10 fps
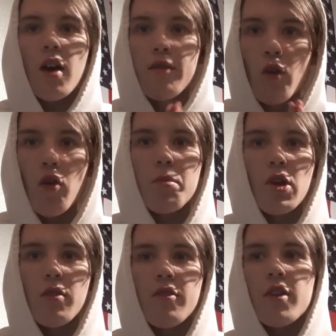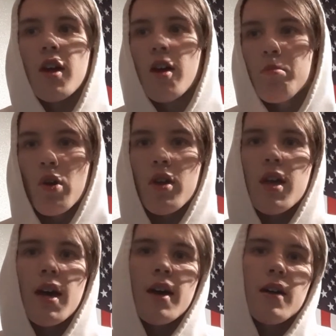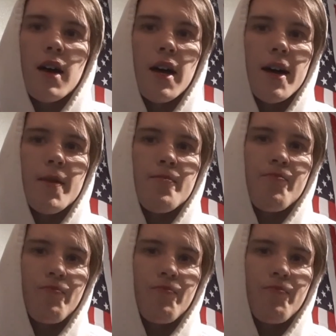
for Blues. But yeah,